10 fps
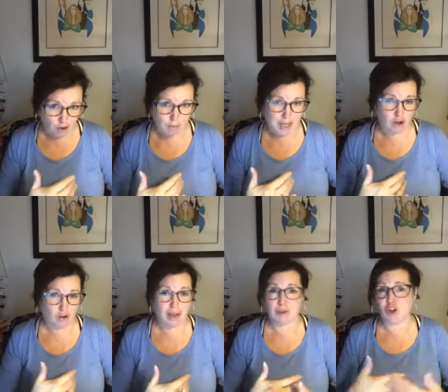firming
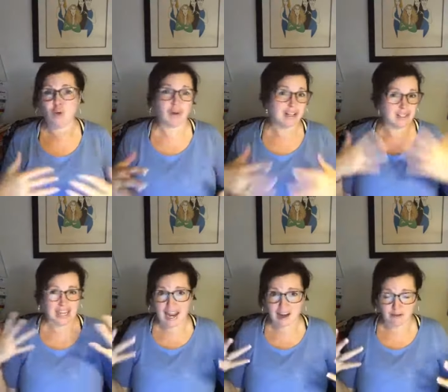cream, you don't want to
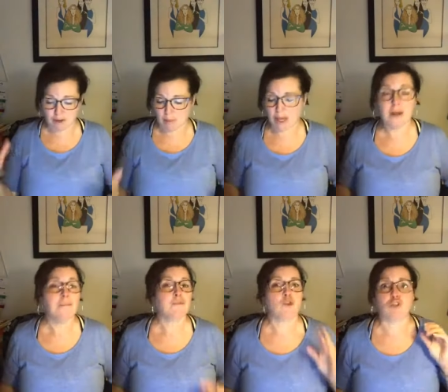tan from it,
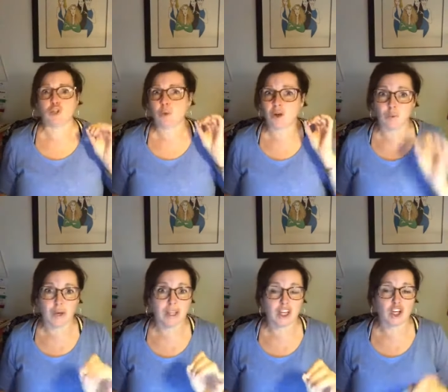you just want a
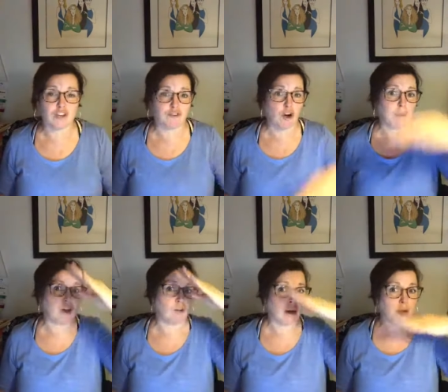really good
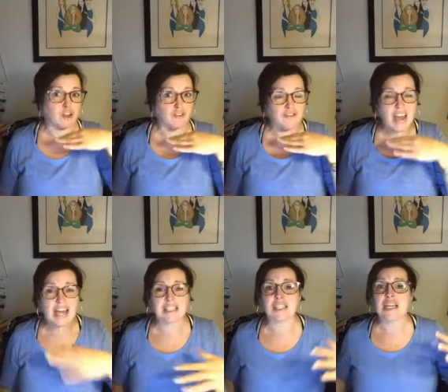firming cream on your
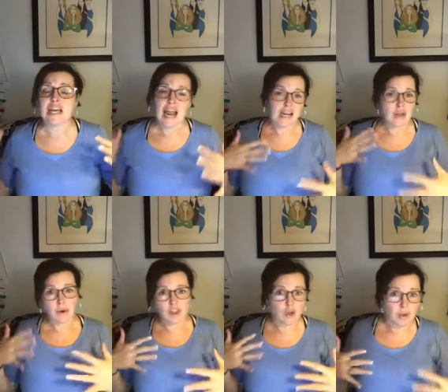face,
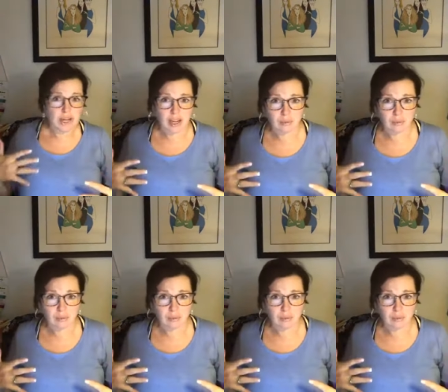anywhere that you want to